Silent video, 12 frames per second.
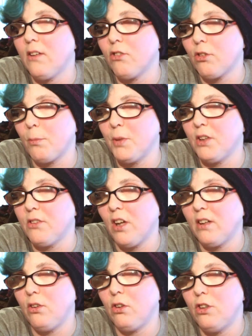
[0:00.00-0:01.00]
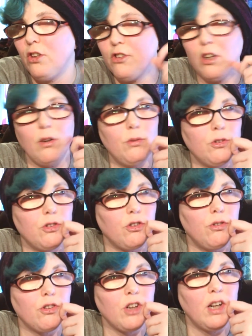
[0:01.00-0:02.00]
and some of the technology I was
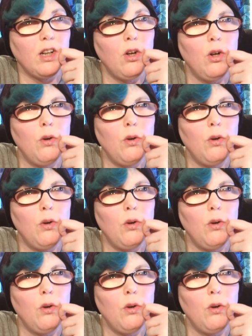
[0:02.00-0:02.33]
using